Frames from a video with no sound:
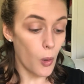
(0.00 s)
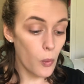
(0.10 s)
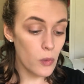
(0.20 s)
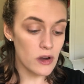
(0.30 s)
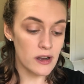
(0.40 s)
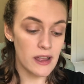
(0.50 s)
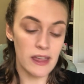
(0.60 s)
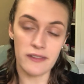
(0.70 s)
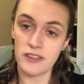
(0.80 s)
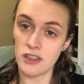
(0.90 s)
or
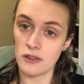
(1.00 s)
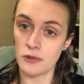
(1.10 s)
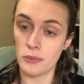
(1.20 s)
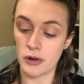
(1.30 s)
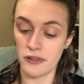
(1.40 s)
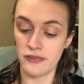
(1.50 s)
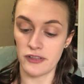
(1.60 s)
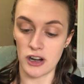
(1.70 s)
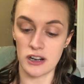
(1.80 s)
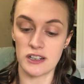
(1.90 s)
if you
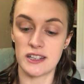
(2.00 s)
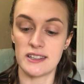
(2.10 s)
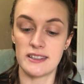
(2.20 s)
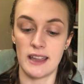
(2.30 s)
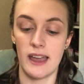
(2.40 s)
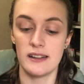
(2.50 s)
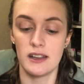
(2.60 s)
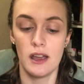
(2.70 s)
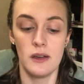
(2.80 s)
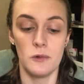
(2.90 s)
prefer to set
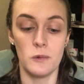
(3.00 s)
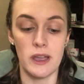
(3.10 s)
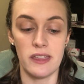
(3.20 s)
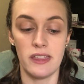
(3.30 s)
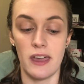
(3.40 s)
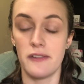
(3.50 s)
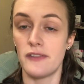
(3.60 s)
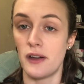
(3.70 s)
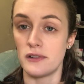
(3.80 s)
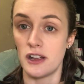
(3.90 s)
with
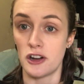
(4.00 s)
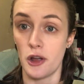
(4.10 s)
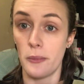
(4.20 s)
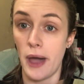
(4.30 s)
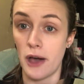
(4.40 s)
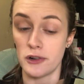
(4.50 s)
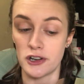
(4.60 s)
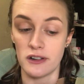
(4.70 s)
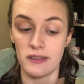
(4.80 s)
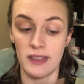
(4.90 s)
a
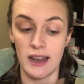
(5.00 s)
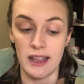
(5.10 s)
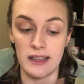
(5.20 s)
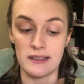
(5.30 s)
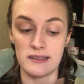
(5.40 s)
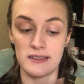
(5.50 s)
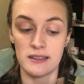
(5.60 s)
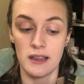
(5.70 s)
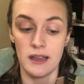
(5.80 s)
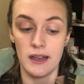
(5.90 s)
powder that is